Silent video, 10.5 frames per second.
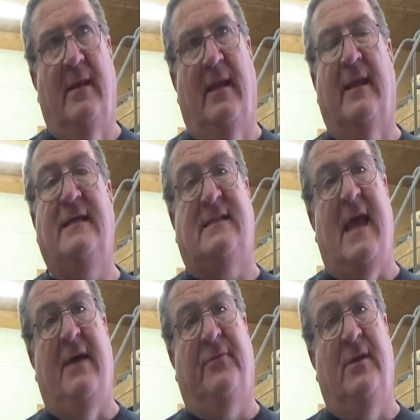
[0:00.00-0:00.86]
at least
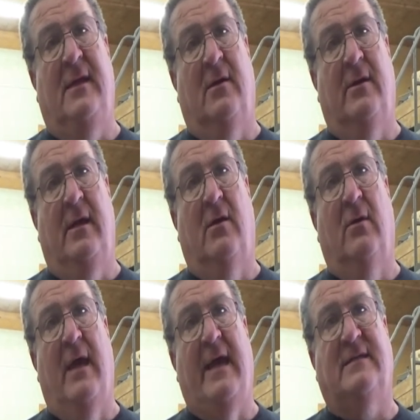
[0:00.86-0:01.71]
half the year
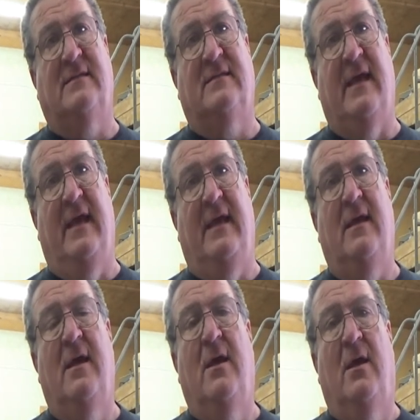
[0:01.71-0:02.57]
here acts as a
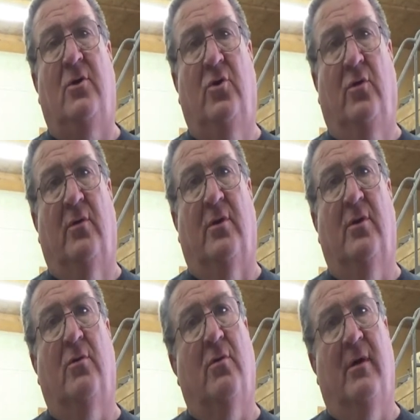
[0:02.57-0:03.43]

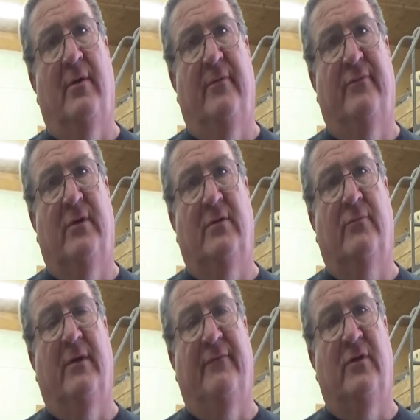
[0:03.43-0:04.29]
cooler or a
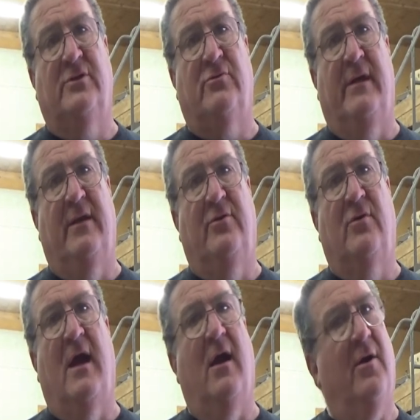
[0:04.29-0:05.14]
refrigerated
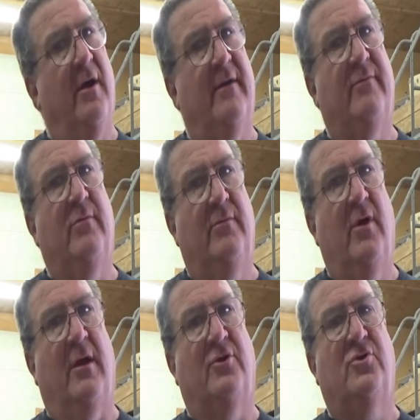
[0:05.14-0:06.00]
dryer.
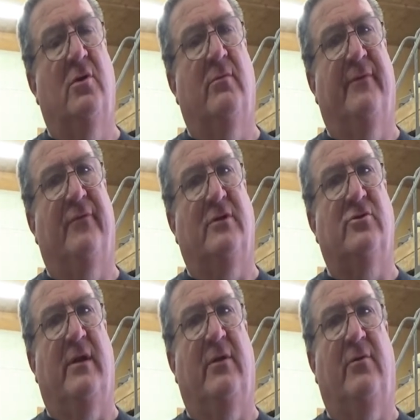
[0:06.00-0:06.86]
Not a true
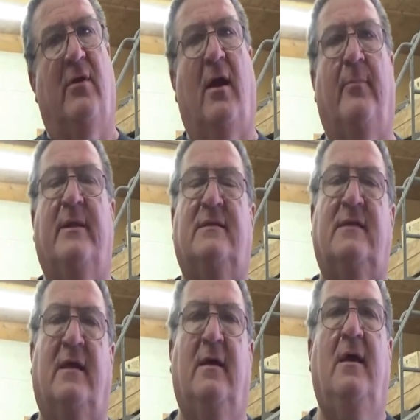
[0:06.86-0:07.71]
refrigerated dryer, but
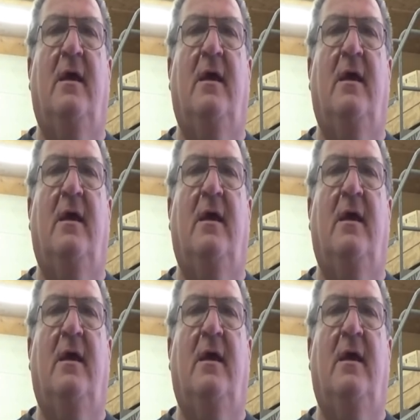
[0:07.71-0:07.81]
it's a